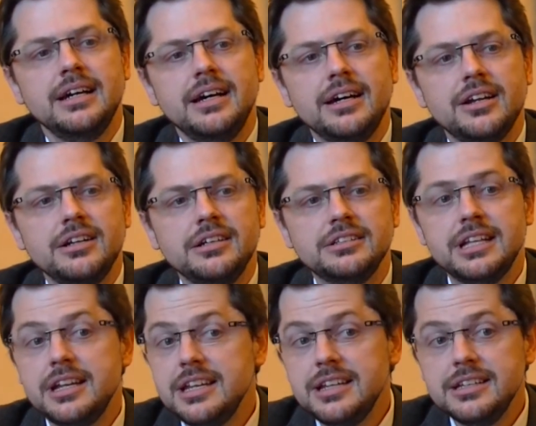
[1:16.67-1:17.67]
And
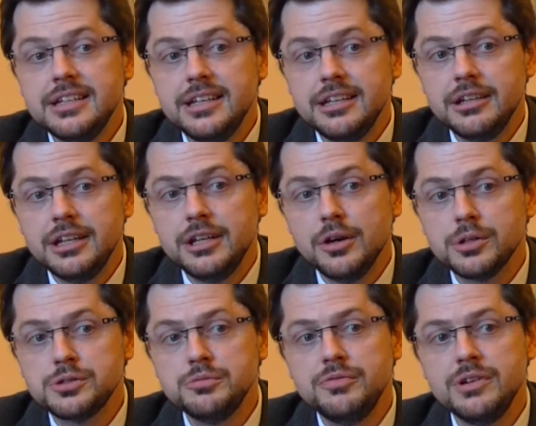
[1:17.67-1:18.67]
then in the
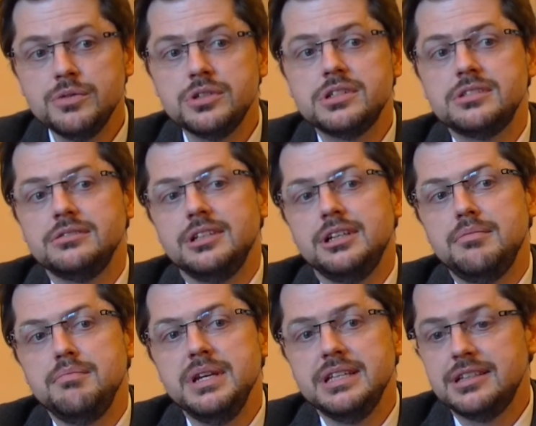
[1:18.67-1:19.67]
autumn, we would
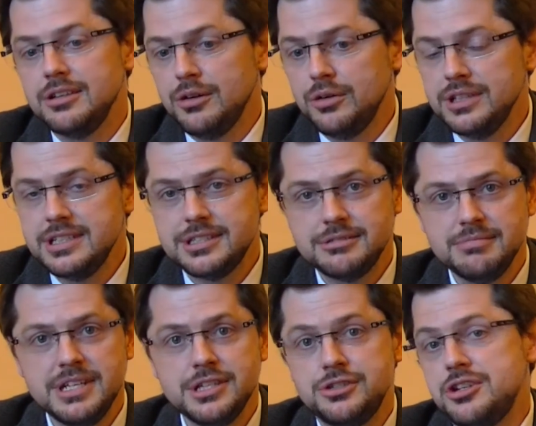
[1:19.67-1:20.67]
meet all these
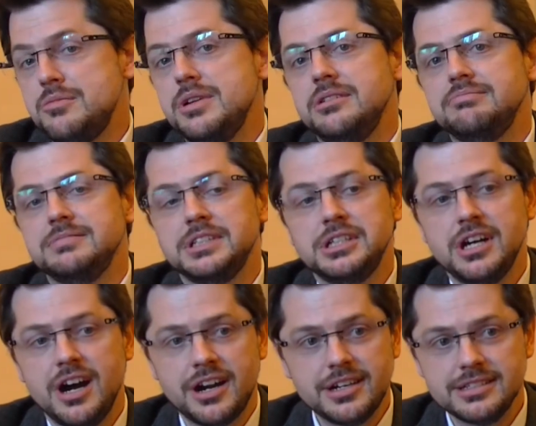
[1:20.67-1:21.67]
East German
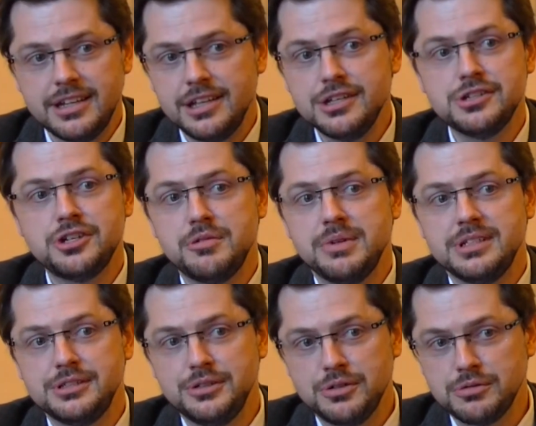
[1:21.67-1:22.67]
cars and East
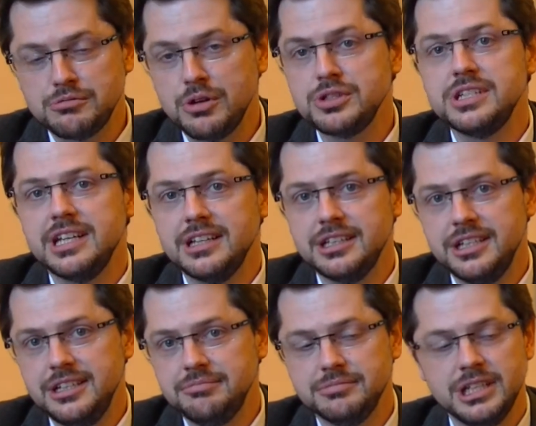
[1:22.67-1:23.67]
Germans, crossing
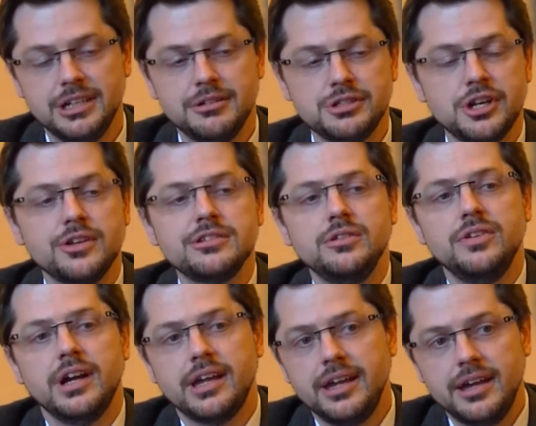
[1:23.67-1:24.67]
the
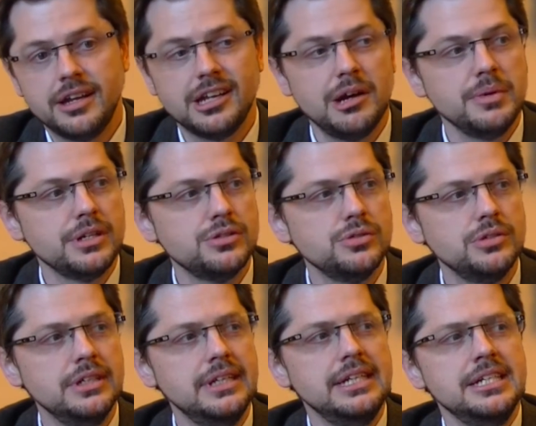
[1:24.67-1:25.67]
Czechoslovakia and coming to
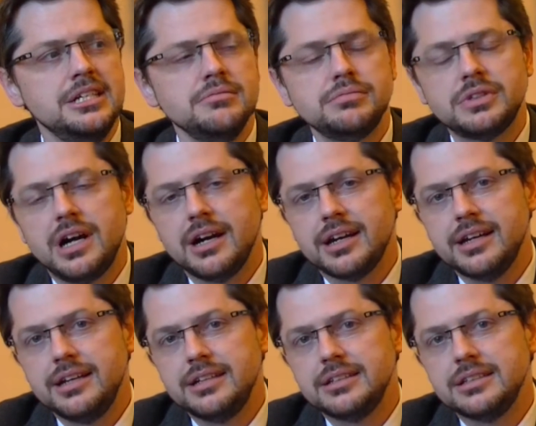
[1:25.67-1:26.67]

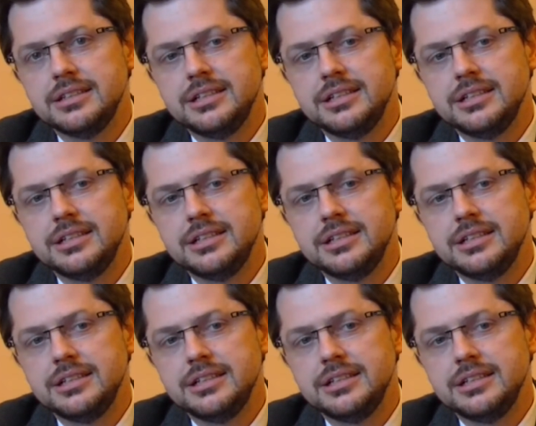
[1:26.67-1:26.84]
Prague and